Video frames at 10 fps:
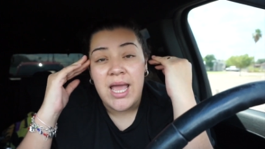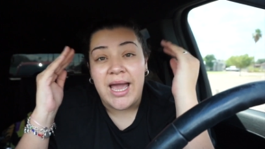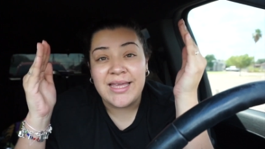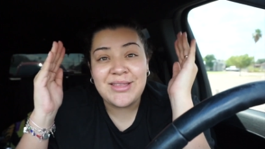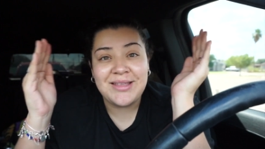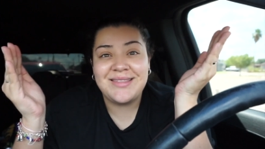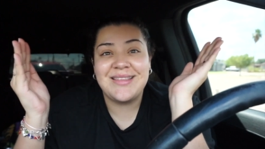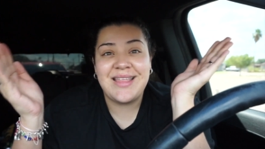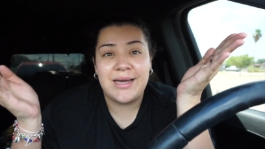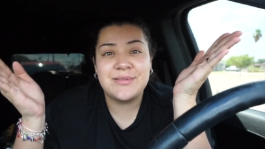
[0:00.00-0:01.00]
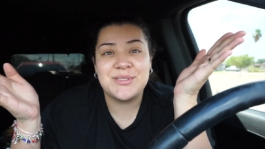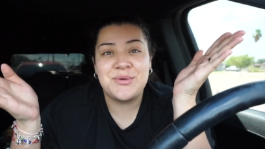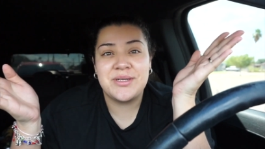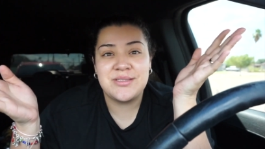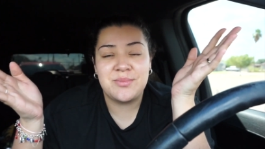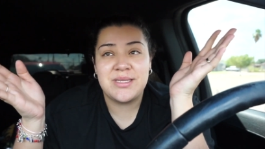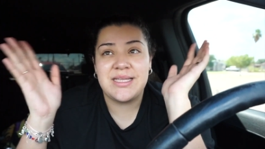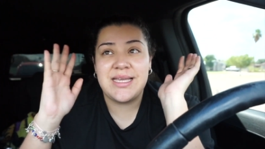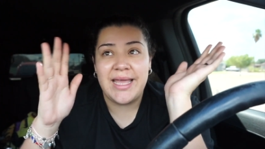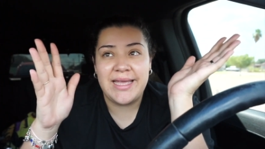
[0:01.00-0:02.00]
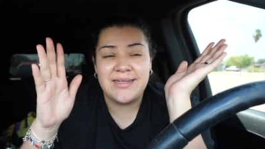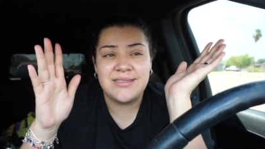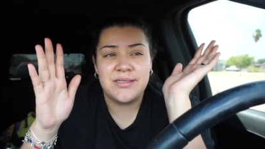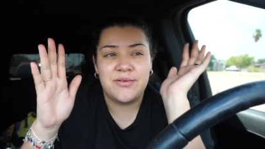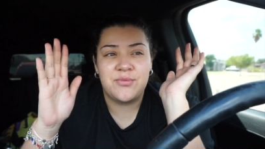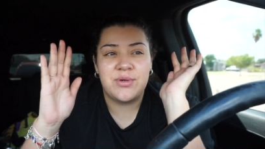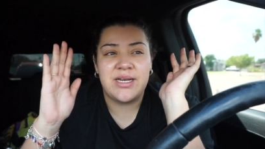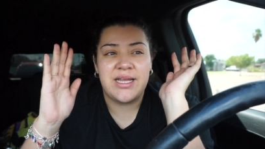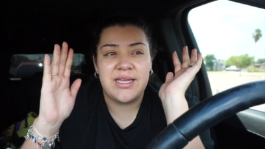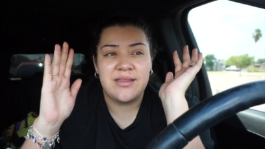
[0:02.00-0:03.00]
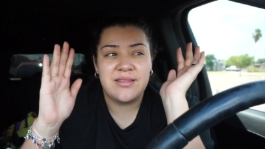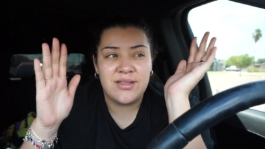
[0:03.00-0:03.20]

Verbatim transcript: I thought that was going to be the end of what I